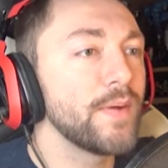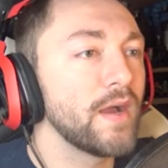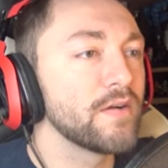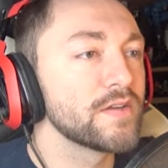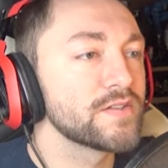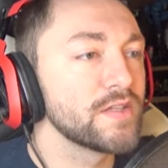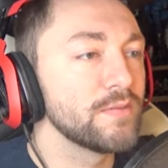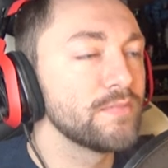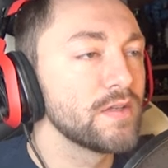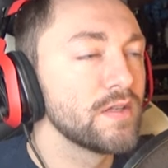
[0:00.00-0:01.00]
power
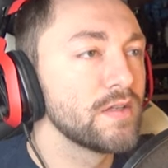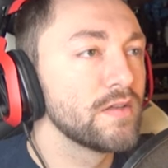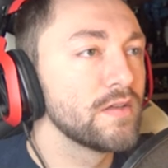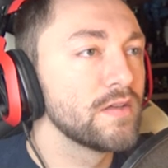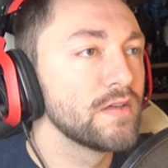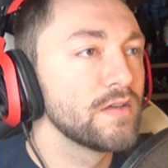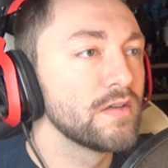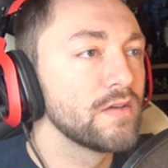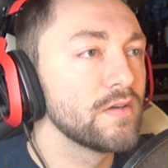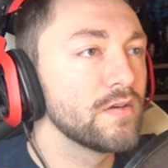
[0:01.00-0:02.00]
strip.
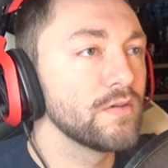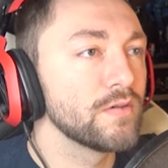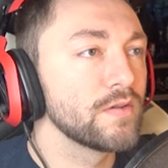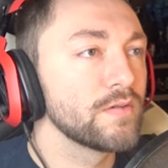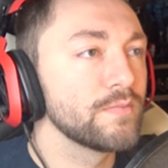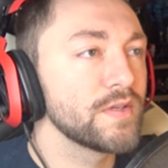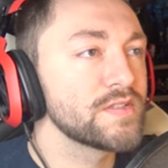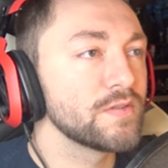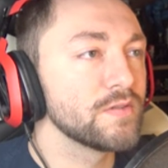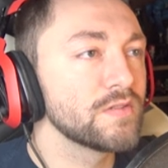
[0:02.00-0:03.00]
Oh, place
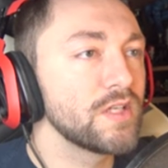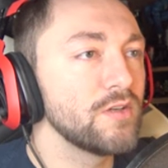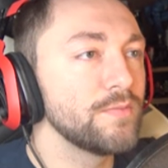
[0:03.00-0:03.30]
an old